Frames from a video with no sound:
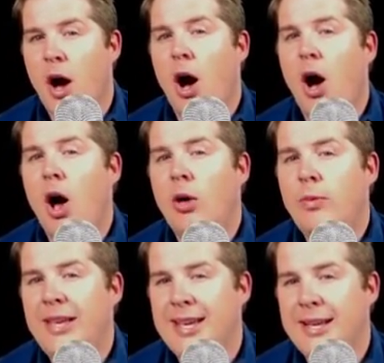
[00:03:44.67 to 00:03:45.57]
All
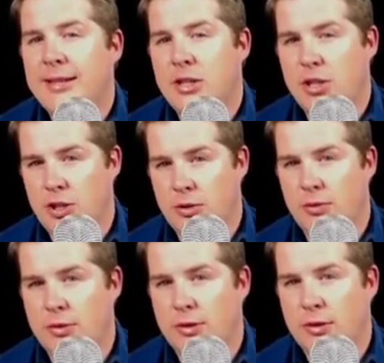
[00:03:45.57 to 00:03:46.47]
we get to
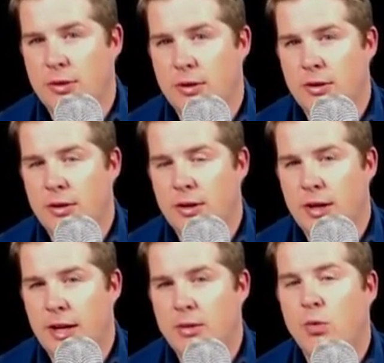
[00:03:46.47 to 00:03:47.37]
choose
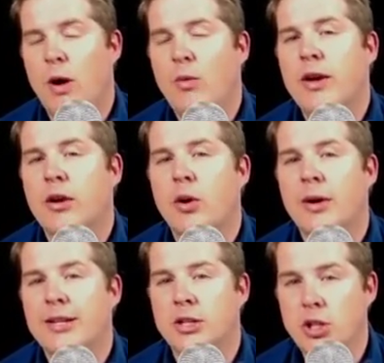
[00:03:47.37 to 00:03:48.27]
is what we are
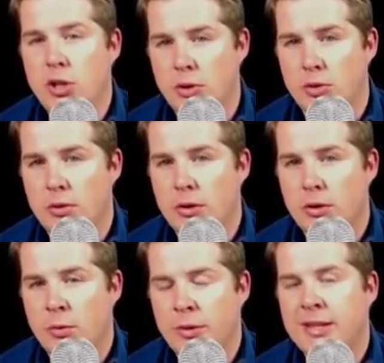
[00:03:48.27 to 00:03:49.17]
going to do
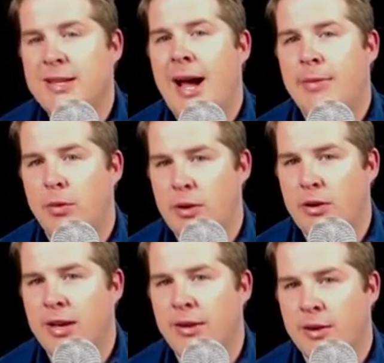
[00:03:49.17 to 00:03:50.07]
with the time that we
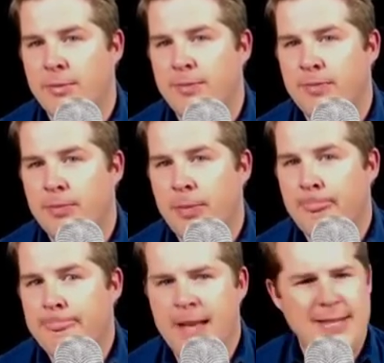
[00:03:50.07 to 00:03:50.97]
are given.
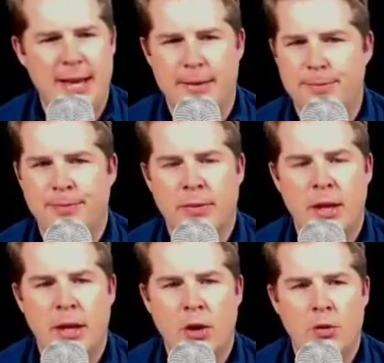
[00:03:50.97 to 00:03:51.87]
That's it.
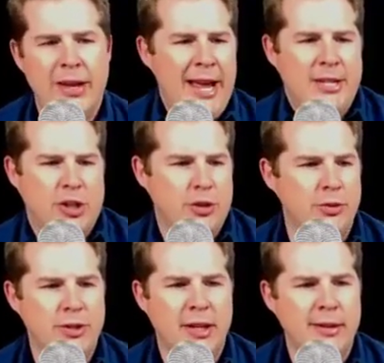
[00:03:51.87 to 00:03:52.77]
We can't
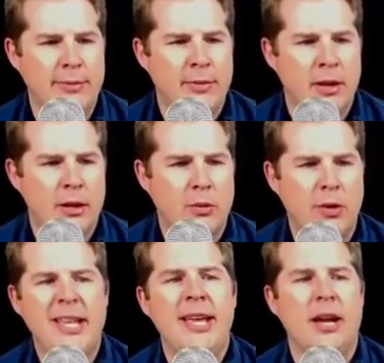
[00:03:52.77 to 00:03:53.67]
choose it. We're
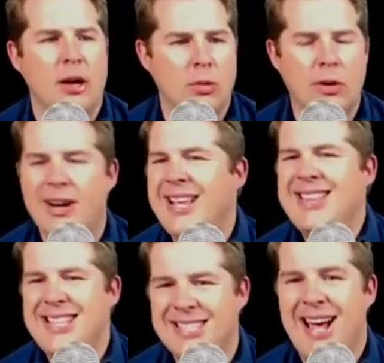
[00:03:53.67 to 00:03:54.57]
here. We're
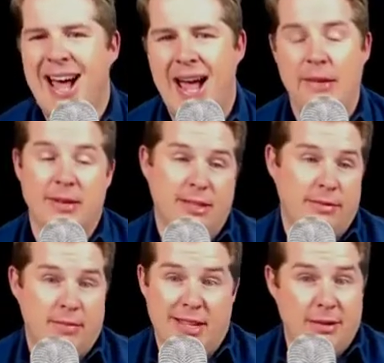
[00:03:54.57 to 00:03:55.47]
in this time. It's
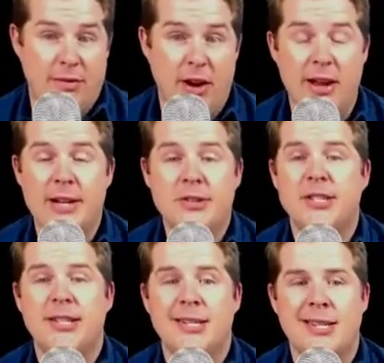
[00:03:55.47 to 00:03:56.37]
a very
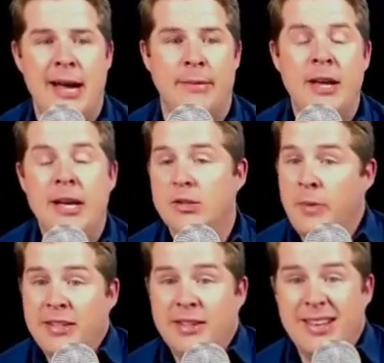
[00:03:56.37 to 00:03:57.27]
interesting time,
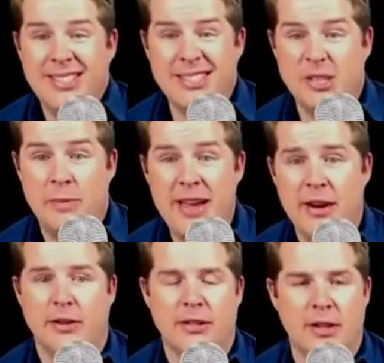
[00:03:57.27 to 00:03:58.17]
especially us as
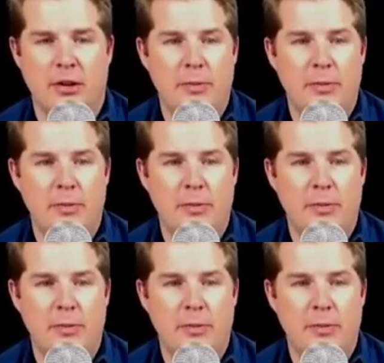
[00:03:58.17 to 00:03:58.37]
speakers.